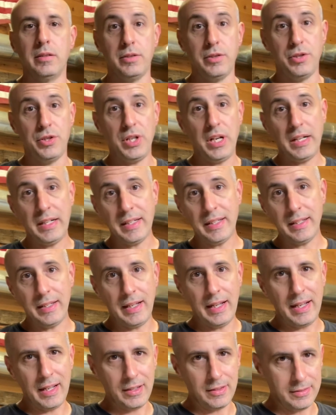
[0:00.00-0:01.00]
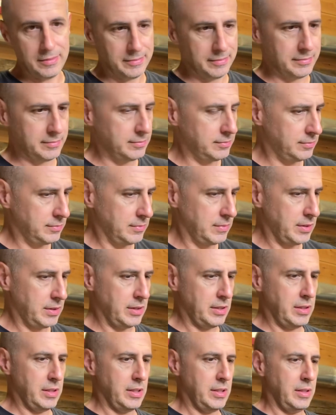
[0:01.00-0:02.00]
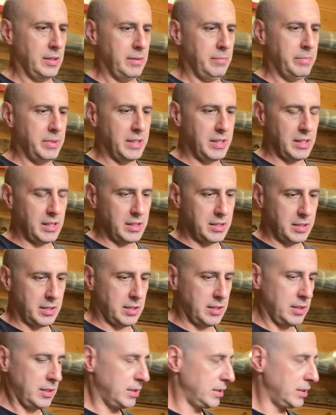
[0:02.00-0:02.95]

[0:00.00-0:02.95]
Check it now, because